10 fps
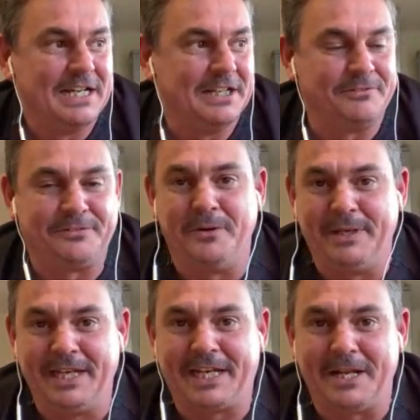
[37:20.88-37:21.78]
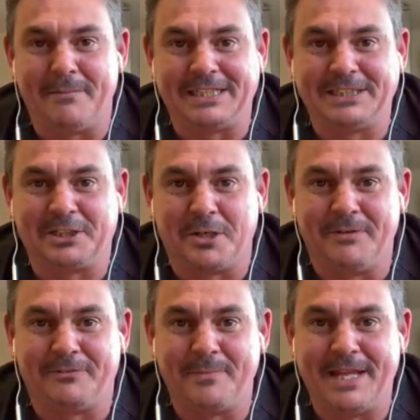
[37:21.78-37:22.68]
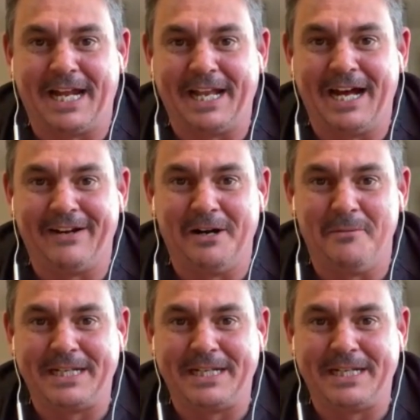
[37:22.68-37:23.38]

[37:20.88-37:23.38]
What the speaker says: And Fui, you can imagine, coming from the NRL,